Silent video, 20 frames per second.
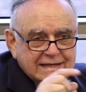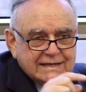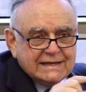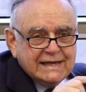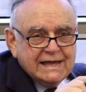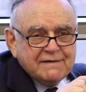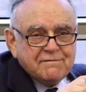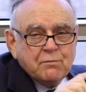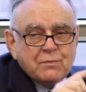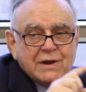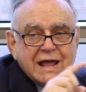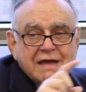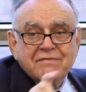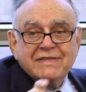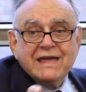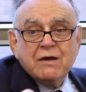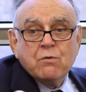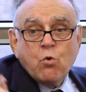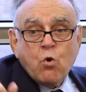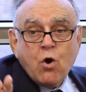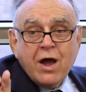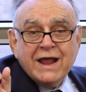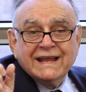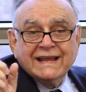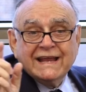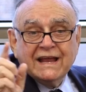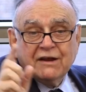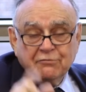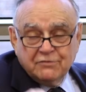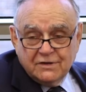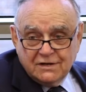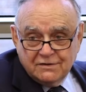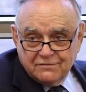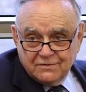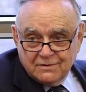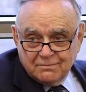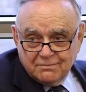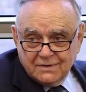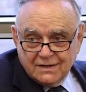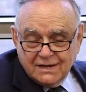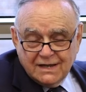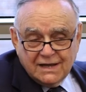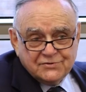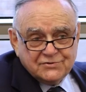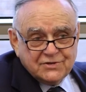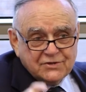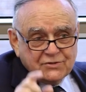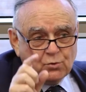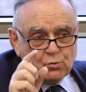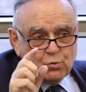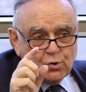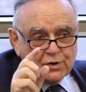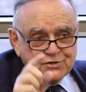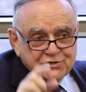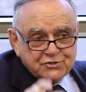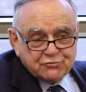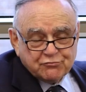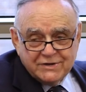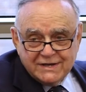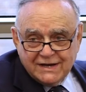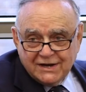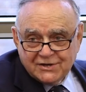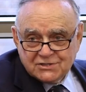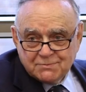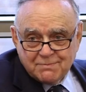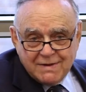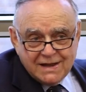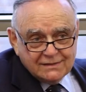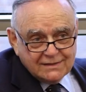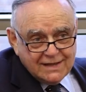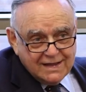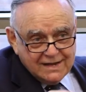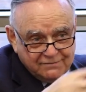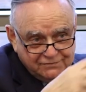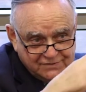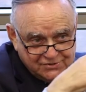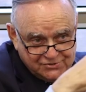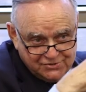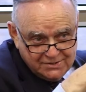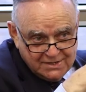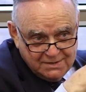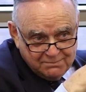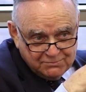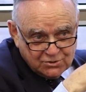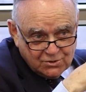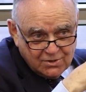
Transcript: Give them whatever they want and get rid of them. I said, the worst three years of my life, this is him